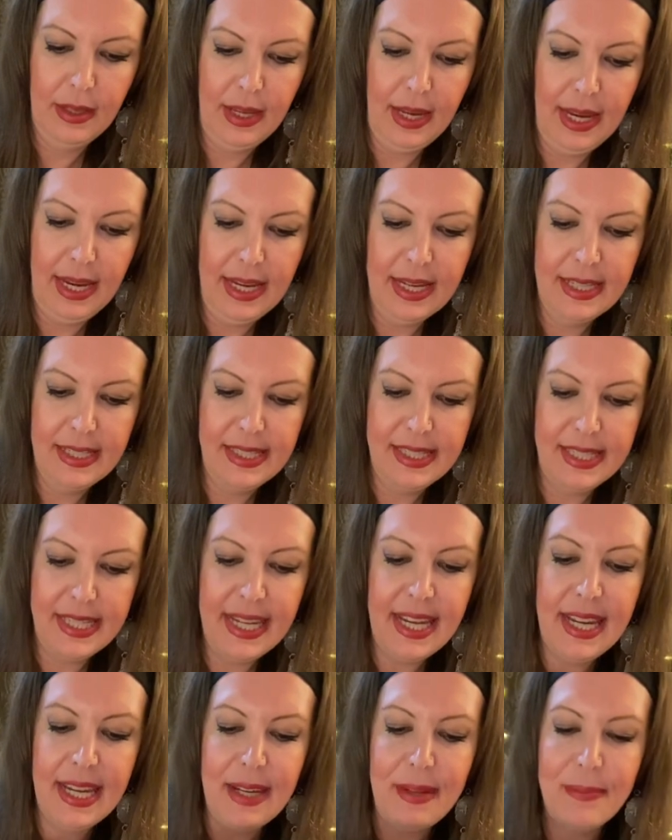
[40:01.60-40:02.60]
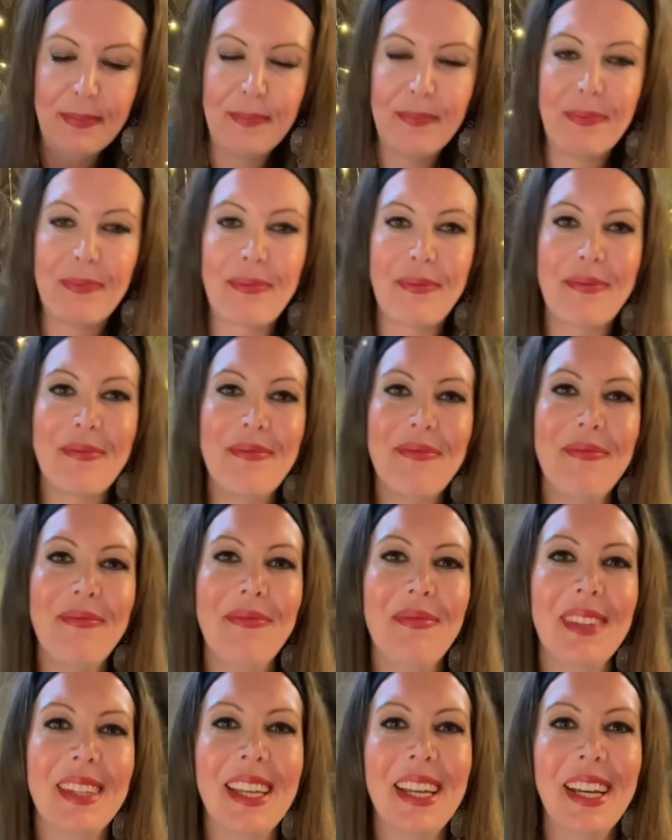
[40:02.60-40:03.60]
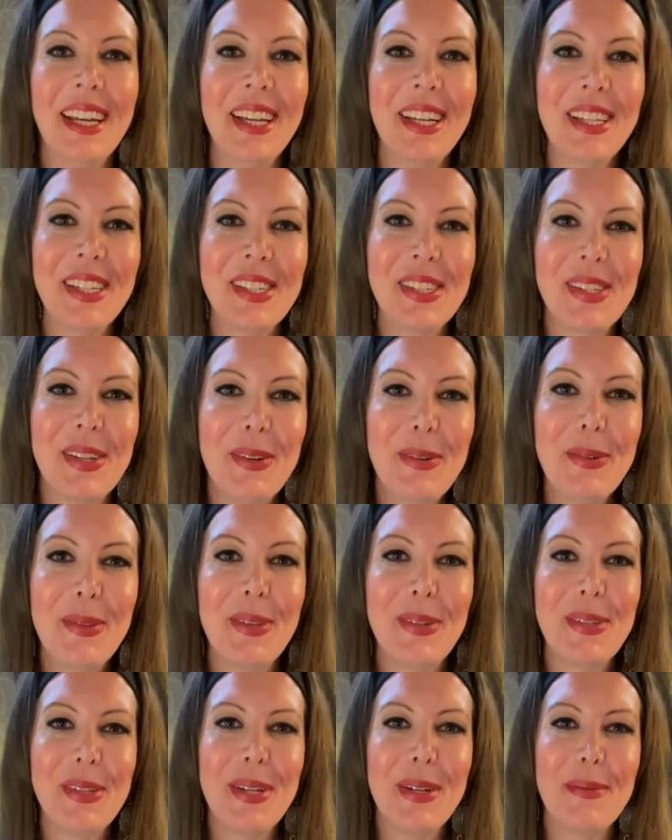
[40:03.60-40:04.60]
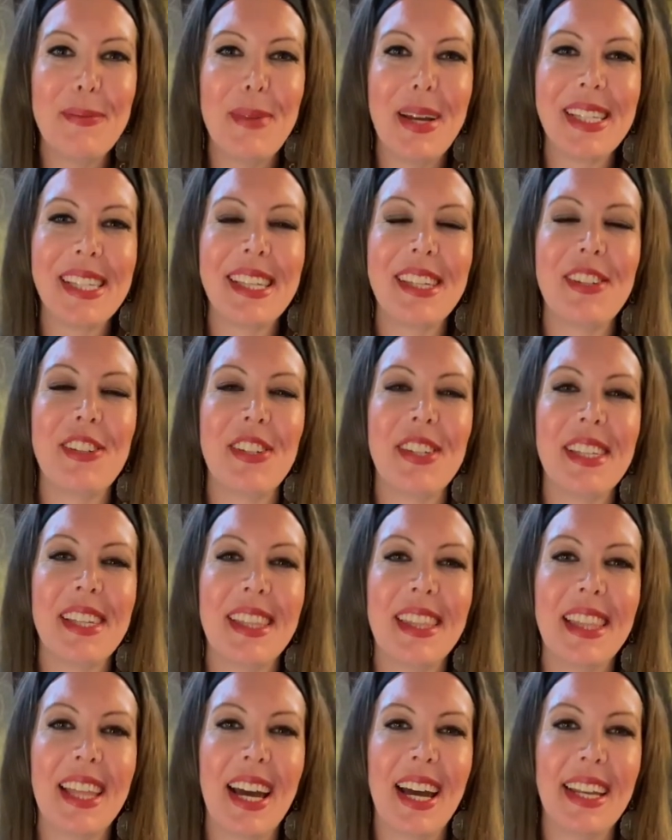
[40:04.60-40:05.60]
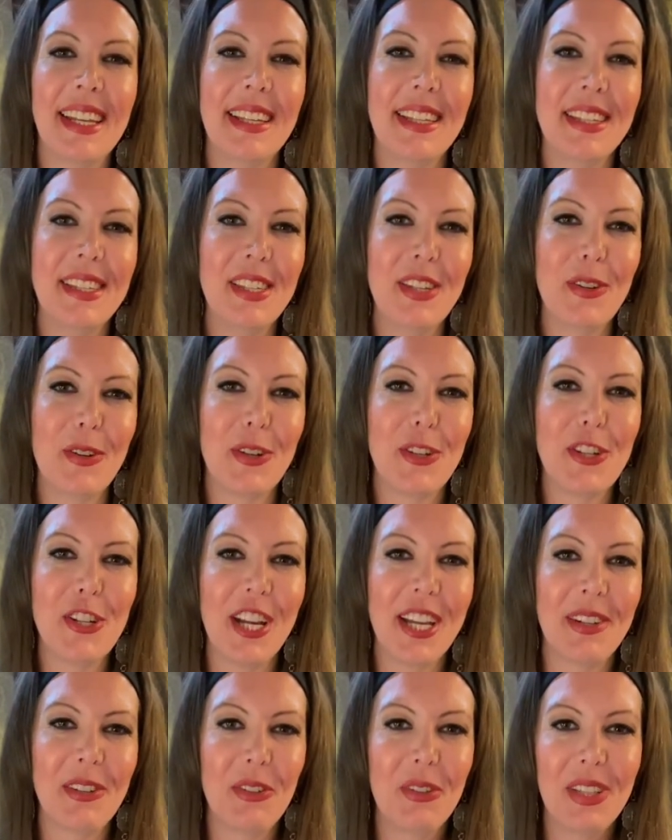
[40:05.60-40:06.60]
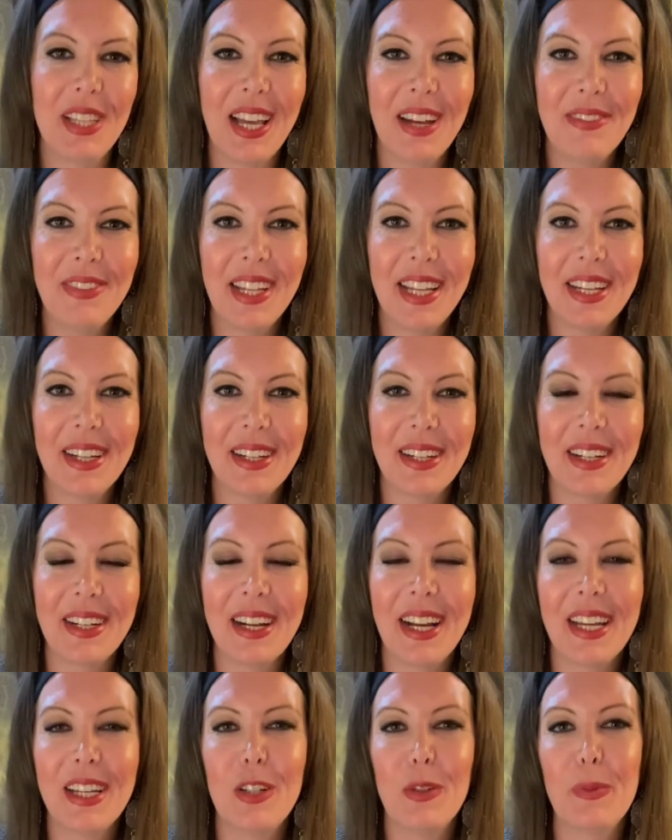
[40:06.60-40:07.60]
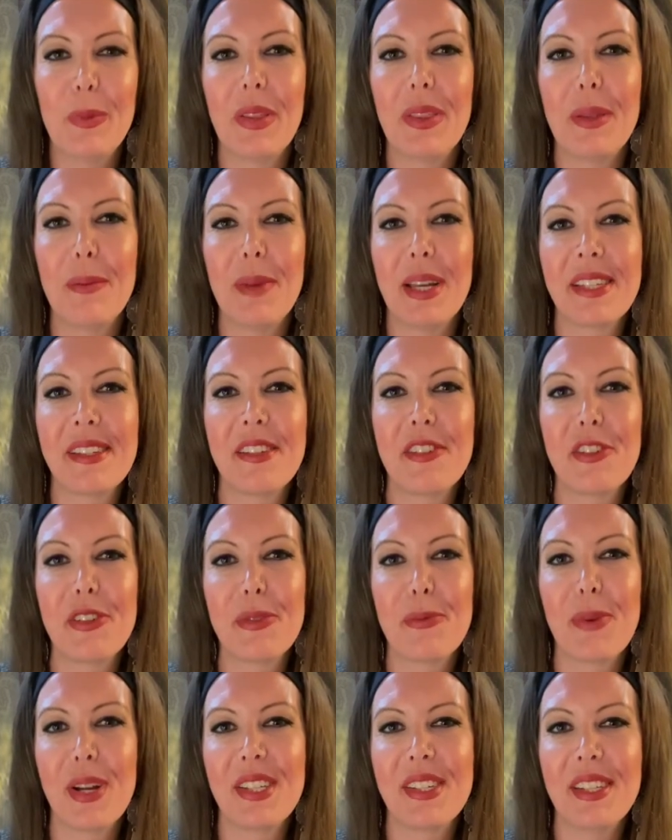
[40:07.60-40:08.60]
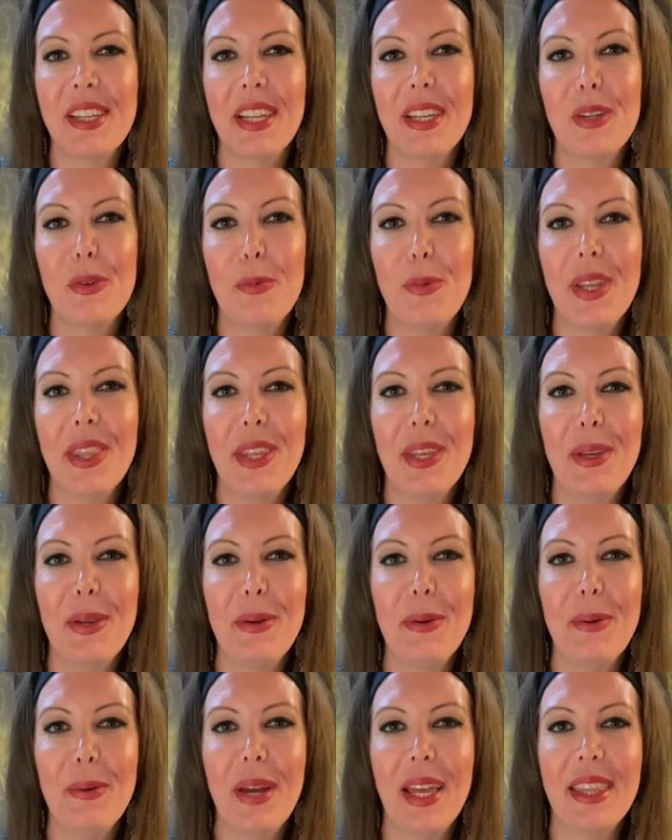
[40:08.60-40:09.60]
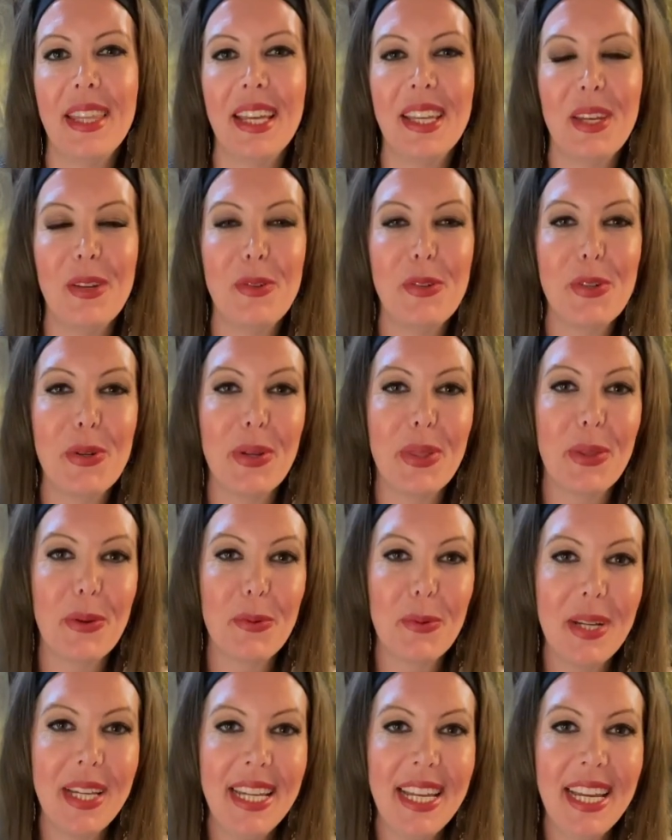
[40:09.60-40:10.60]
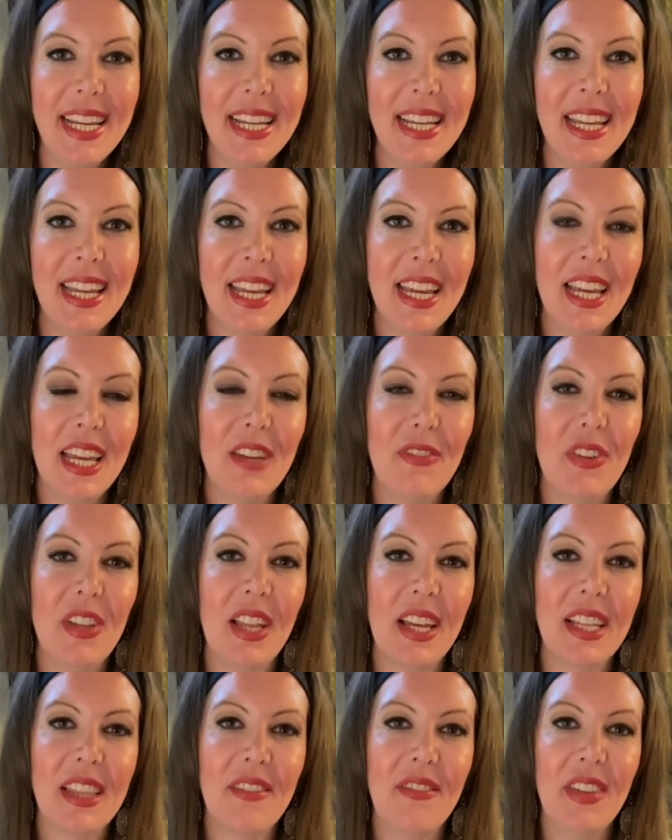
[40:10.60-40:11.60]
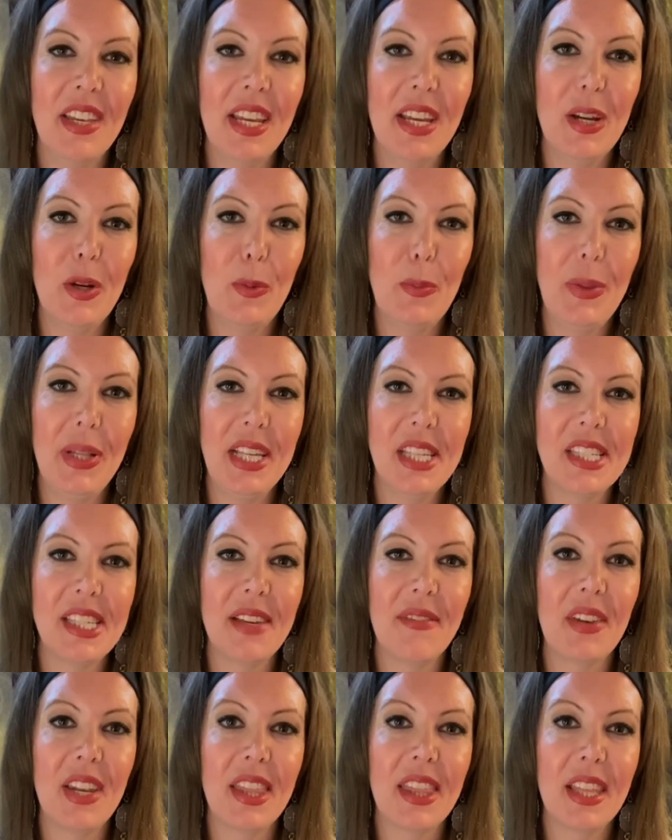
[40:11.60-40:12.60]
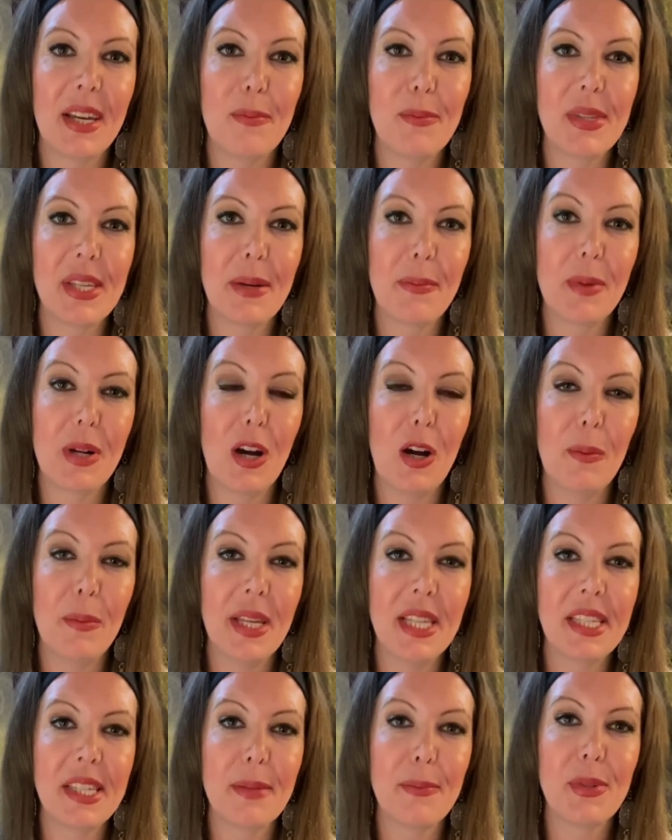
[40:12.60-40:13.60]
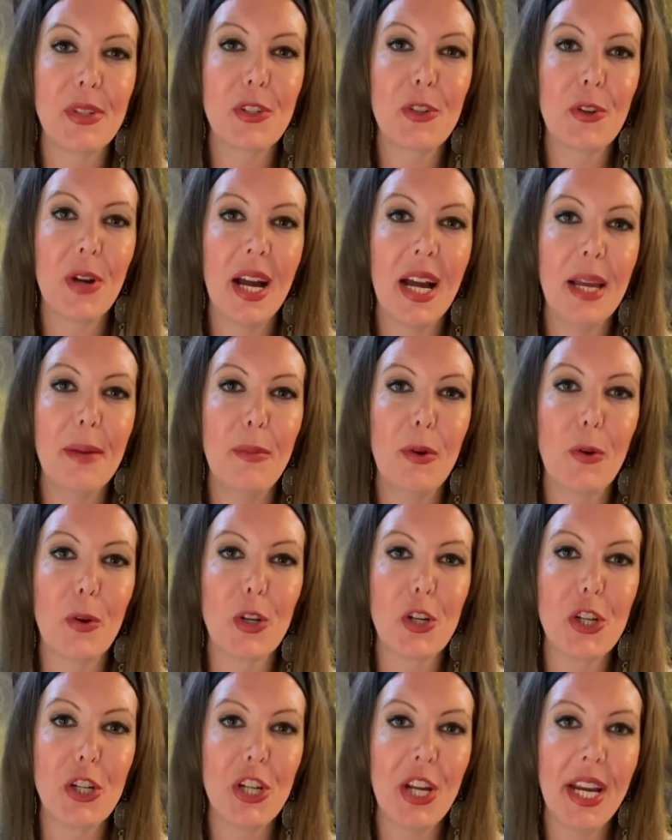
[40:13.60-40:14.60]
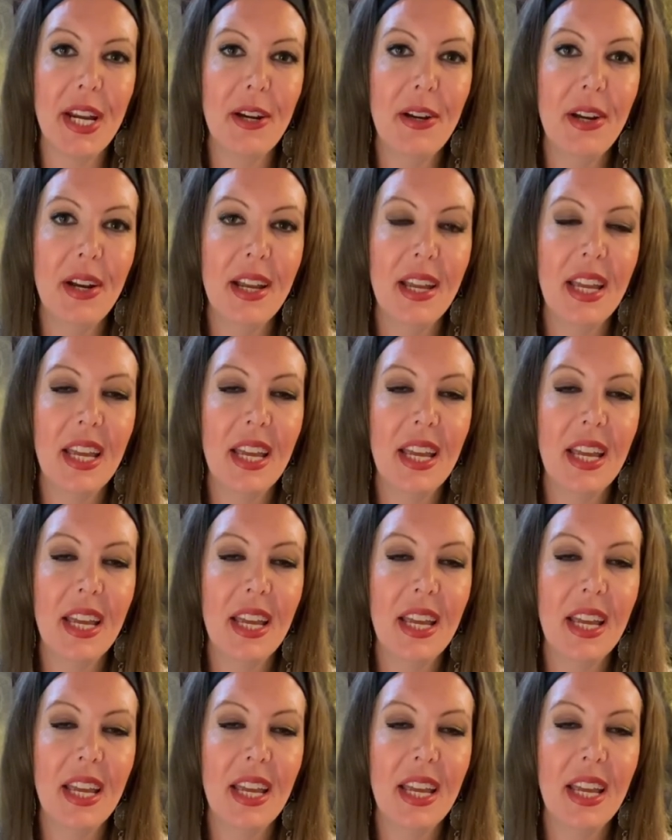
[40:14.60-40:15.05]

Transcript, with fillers: and D. So, those are your messages, and that is your channeled love letter. I hope that the messages resonated with you and that you enjoyed the reading. If you like the video, please give it a thumbs up, comment, subscribe, or share.